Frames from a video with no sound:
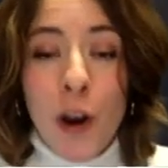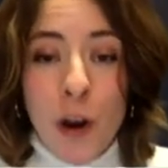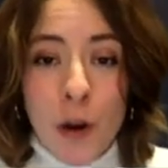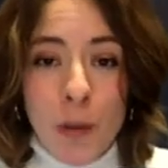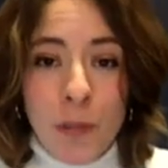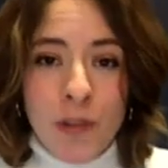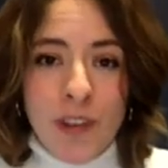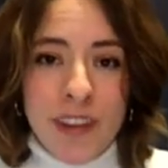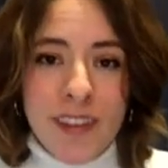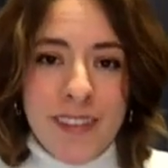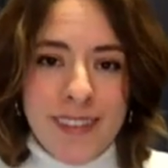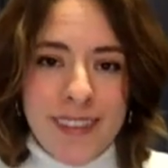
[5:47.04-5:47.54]

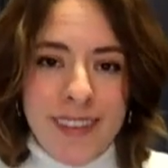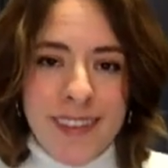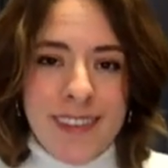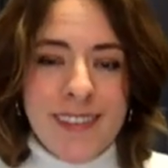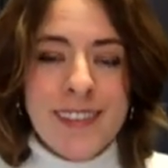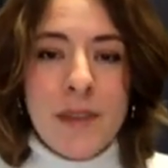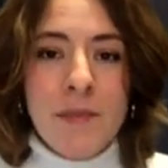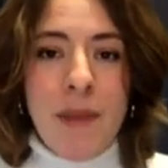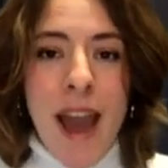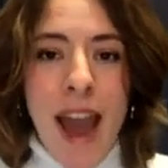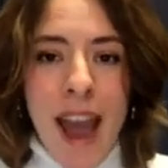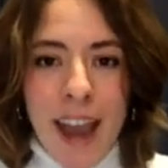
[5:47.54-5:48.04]
hope to see
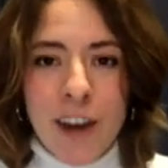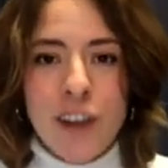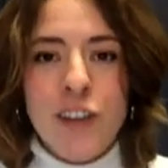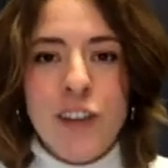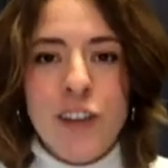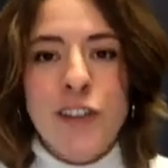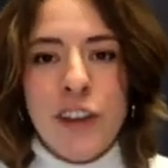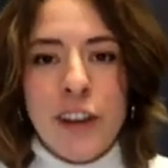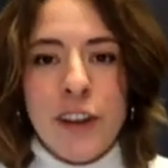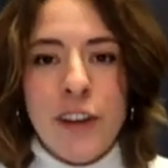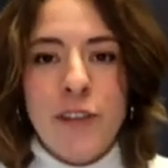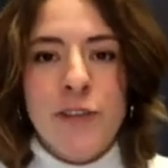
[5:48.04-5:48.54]
some
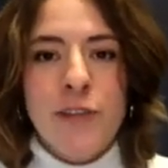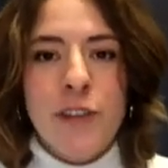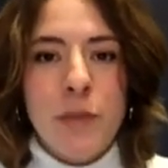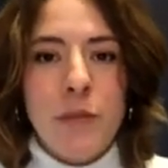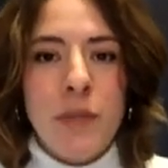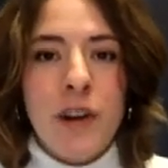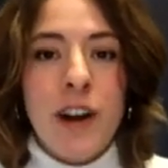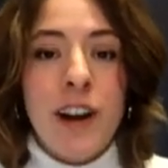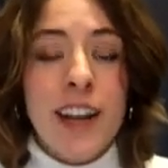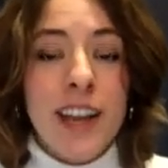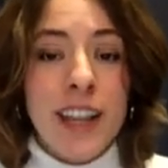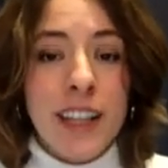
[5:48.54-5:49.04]
action
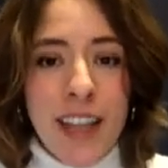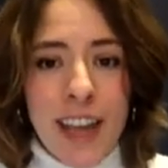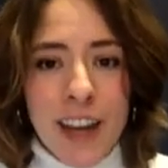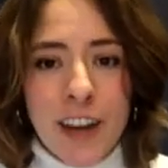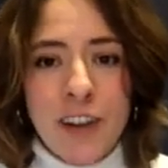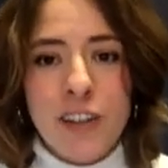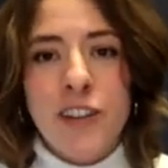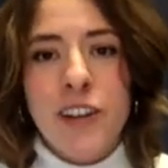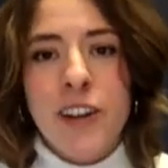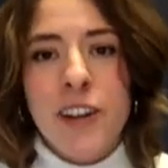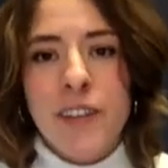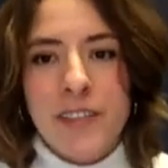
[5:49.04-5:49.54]
from a
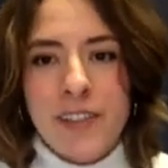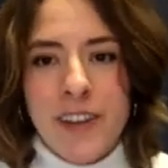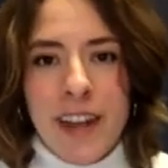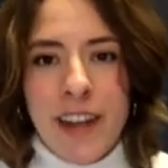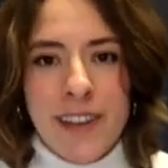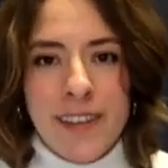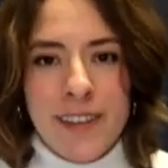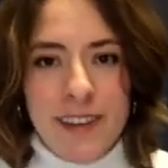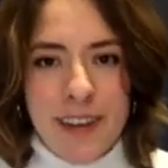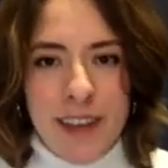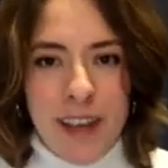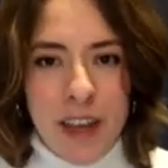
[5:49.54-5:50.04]
collection of
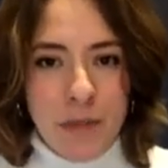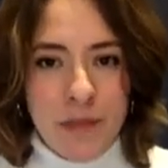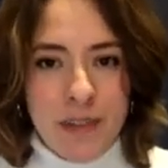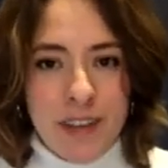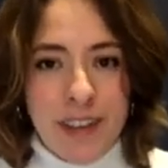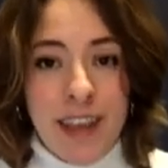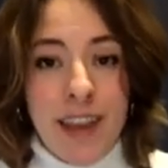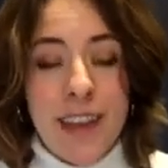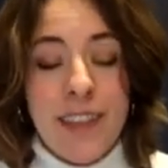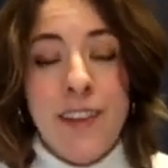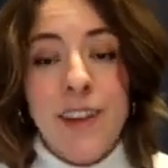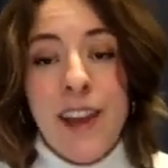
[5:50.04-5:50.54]
states to come
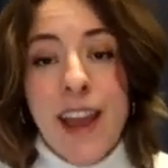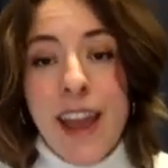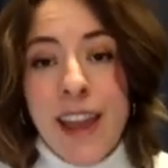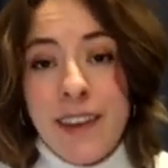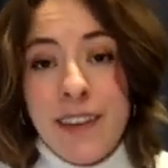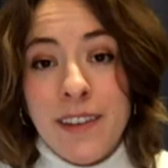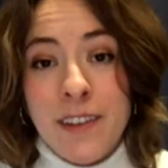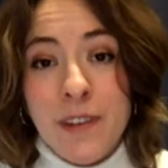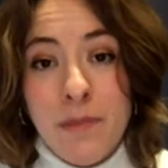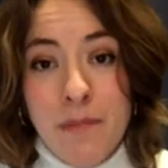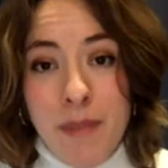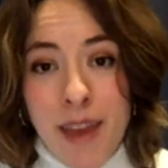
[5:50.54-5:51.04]
together
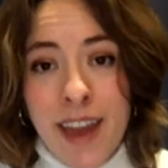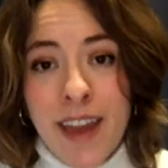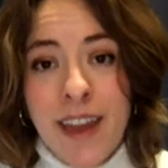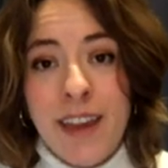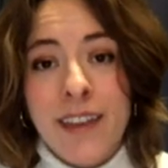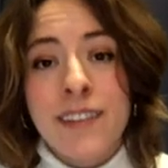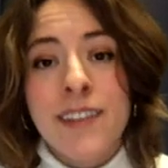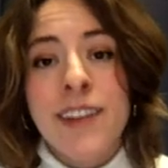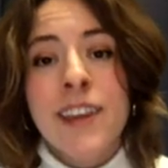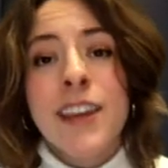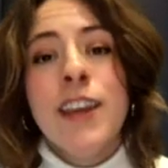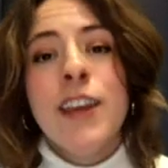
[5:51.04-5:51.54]
and
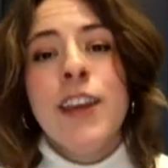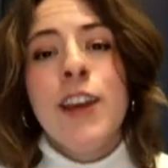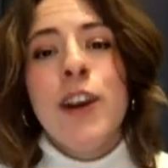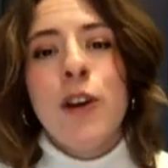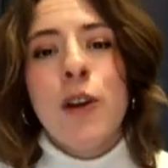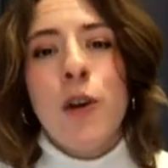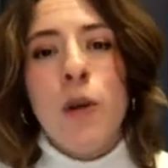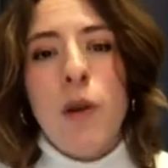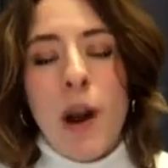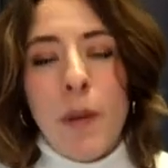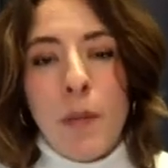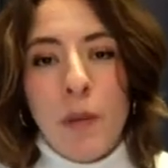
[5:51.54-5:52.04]
demand
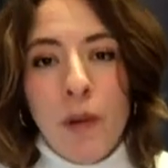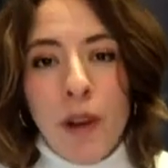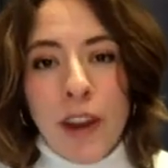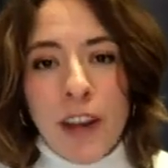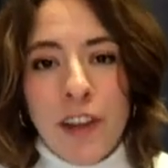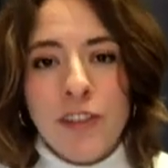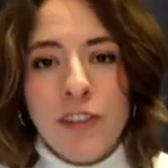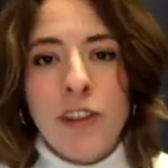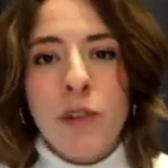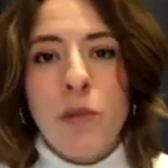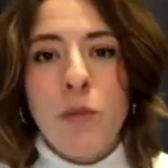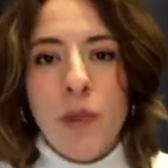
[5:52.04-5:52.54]

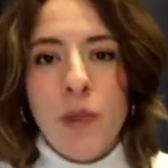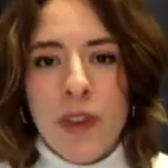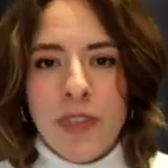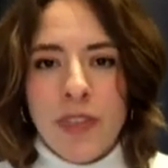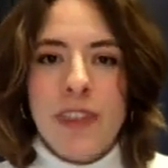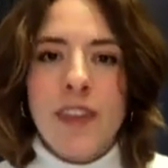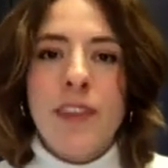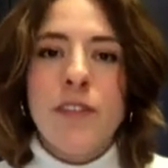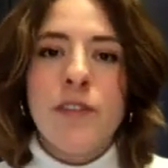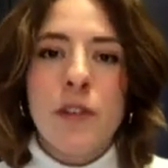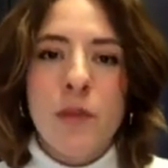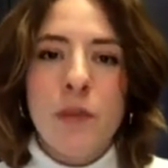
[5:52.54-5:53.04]
cooperation with
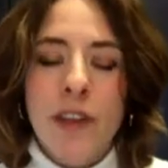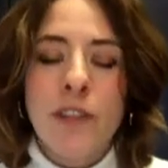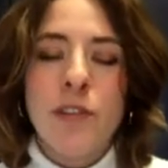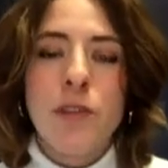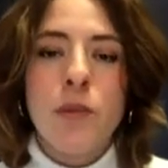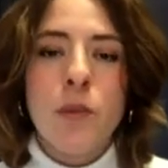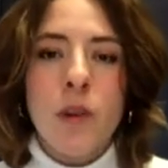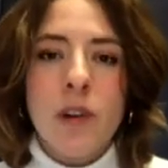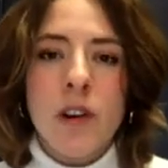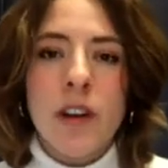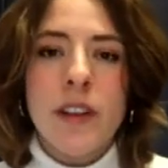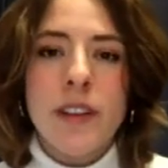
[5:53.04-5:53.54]
these arrest
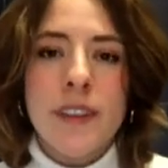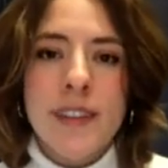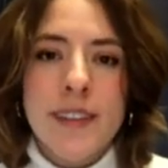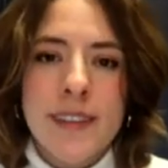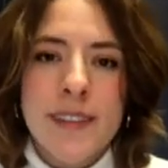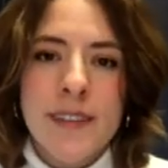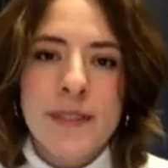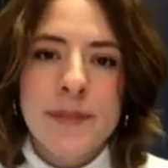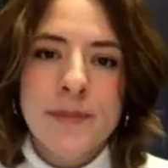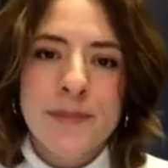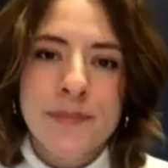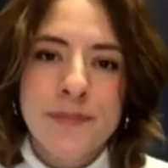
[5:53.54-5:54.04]

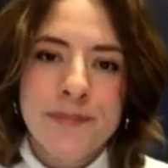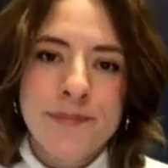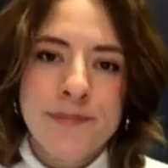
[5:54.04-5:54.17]
warrants.